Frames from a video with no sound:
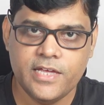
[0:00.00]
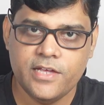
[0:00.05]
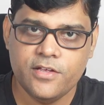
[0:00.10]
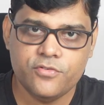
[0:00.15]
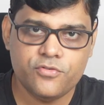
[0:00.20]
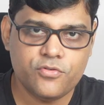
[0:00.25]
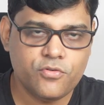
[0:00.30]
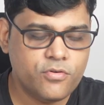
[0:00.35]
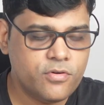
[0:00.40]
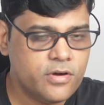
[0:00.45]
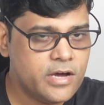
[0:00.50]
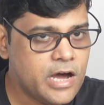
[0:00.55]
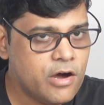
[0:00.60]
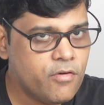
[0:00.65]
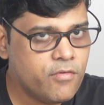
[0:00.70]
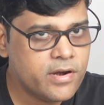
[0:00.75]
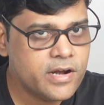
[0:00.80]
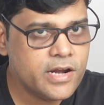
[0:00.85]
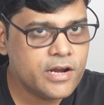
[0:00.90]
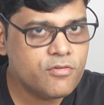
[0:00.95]
So
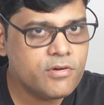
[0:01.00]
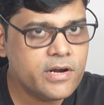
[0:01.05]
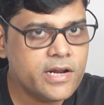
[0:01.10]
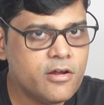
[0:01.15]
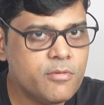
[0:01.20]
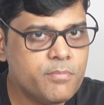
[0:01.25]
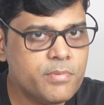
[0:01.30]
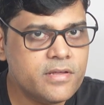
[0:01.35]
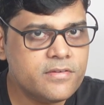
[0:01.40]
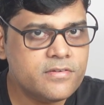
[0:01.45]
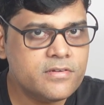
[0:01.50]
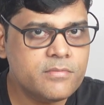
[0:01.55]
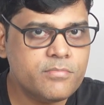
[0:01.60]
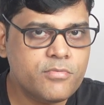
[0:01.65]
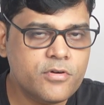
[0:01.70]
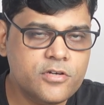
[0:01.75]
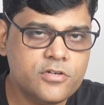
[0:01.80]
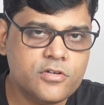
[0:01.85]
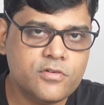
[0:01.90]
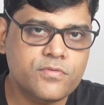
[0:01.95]
our regular operation
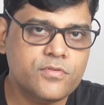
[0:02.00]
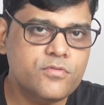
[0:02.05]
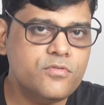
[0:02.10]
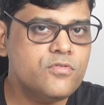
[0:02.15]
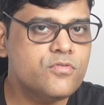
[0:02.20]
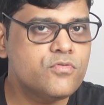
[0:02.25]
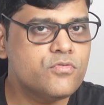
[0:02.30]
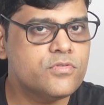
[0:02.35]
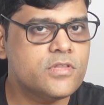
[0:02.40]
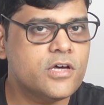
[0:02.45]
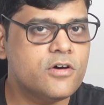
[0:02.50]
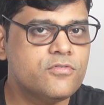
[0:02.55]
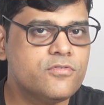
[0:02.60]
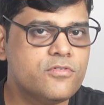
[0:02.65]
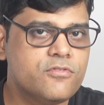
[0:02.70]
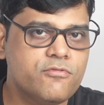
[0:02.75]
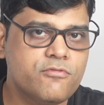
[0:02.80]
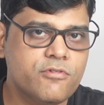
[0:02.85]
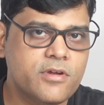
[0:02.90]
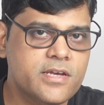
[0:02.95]
point of view,
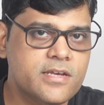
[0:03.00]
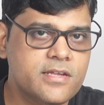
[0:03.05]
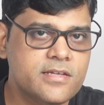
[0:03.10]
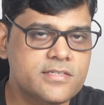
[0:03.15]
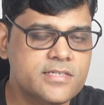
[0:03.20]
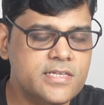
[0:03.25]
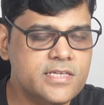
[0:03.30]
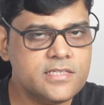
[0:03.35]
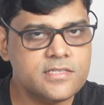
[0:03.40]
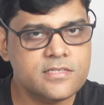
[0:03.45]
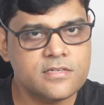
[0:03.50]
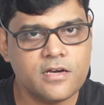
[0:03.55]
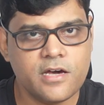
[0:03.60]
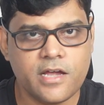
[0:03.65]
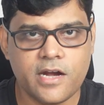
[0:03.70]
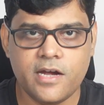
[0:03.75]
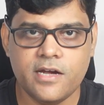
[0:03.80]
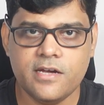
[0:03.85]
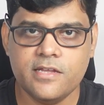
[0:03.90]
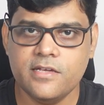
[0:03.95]
2026
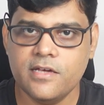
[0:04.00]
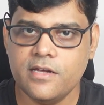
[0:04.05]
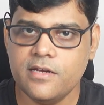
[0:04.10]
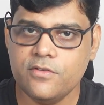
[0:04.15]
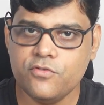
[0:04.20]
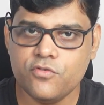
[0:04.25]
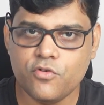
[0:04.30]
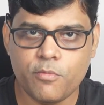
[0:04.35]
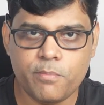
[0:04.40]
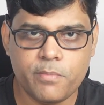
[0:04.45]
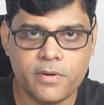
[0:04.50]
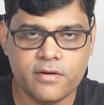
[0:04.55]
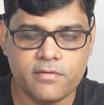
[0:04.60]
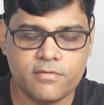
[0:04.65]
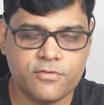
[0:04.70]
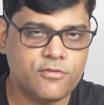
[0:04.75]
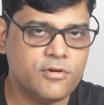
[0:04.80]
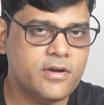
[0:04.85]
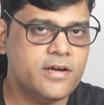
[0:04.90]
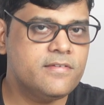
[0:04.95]
current year is open.
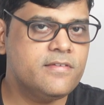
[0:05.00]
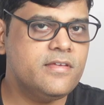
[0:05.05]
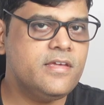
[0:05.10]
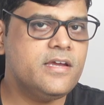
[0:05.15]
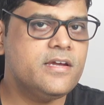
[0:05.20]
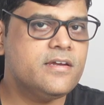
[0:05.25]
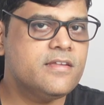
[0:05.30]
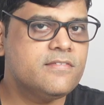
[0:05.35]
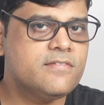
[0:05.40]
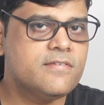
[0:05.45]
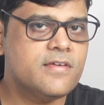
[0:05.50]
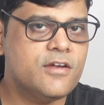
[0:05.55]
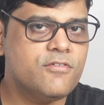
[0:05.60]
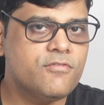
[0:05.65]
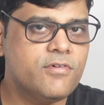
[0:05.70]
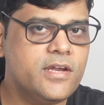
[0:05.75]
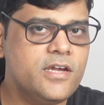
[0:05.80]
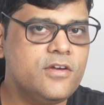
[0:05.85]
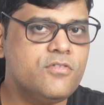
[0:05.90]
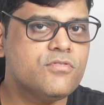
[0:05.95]
So let's say it is
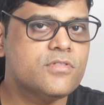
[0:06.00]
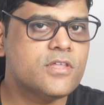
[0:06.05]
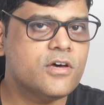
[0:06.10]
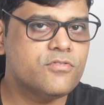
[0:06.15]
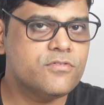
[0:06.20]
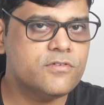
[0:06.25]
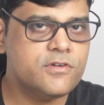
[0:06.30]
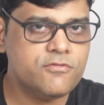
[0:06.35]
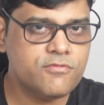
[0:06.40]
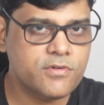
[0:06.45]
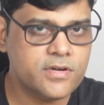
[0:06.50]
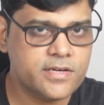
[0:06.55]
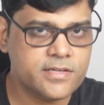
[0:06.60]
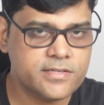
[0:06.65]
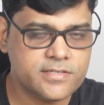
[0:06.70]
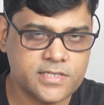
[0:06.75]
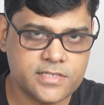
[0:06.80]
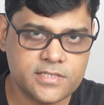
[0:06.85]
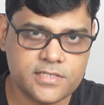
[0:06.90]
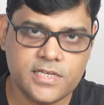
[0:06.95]
January
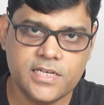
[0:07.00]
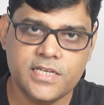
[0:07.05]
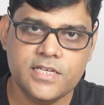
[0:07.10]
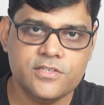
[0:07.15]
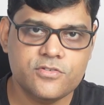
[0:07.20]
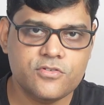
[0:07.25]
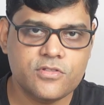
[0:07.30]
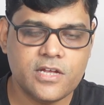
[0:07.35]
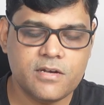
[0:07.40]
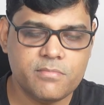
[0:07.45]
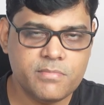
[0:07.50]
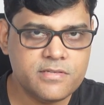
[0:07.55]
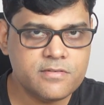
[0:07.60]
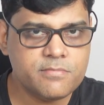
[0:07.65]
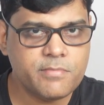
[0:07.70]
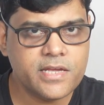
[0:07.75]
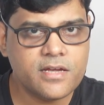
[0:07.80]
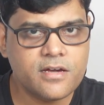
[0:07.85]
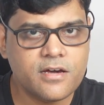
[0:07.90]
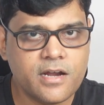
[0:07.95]
2026. So that means
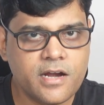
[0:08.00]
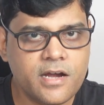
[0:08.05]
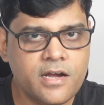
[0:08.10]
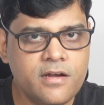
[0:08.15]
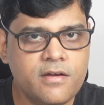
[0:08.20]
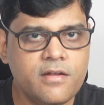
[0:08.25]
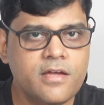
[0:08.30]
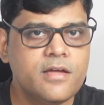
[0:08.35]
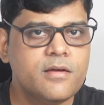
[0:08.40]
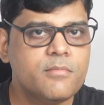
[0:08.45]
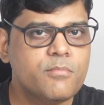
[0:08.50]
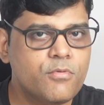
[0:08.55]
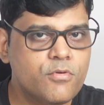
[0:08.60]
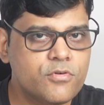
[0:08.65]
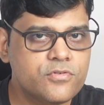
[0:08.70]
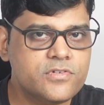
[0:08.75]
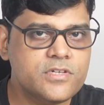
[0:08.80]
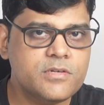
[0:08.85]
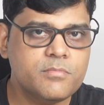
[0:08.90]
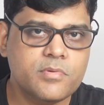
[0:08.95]
my current
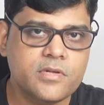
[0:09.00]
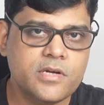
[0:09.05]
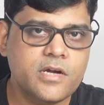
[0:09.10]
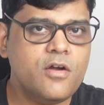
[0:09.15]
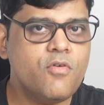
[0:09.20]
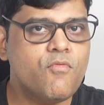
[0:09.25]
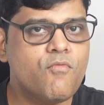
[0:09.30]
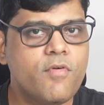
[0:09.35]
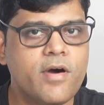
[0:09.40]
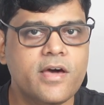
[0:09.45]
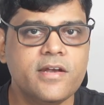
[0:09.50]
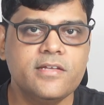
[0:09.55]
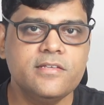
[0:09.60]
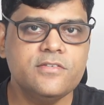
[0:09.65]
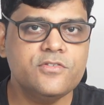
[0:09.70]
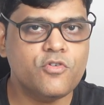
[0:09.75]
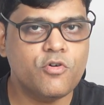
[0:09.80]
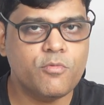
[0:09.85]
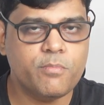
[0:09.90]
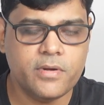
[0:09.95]
posting period 1
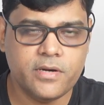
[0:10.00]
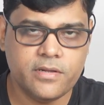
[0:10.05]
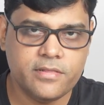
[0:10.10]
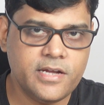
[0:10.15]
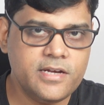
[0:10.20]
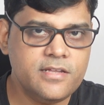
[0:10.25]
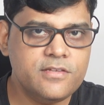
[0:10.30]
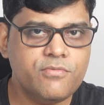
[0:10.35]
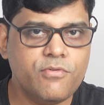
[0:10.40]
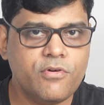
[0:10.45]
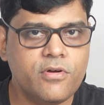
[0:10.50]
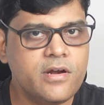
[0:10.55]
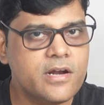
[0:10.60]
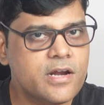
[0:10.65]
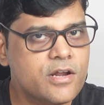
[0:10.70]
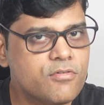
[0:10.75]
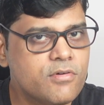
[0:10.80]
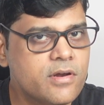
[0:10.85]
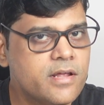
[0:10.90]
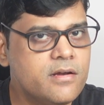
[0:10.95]
is open. That is for
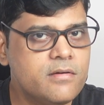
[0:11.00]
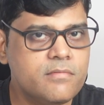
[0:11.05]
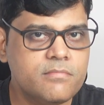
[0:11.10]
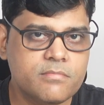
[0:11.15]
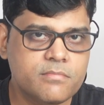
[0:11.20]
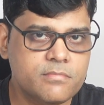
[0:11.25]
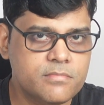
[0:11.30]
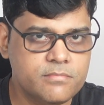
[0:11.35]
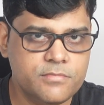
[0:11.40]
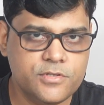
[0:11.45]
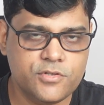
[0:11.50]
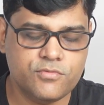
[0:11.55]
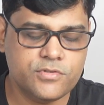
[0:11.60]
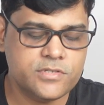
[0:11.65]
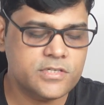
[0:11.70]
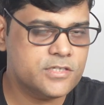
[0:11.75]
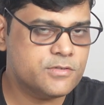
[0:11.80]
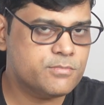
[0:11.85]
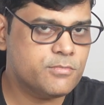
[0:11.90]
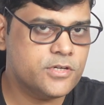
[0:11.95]
regular
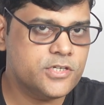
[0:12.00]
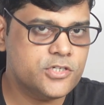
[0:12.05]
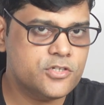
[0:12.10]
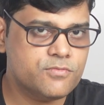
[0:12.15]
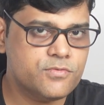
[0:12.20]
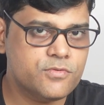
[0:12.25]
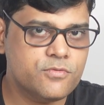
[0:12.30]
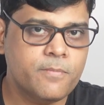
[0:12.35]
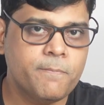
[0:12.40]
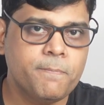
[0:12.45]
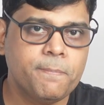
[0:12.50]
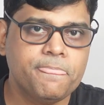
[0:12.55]
users point of view.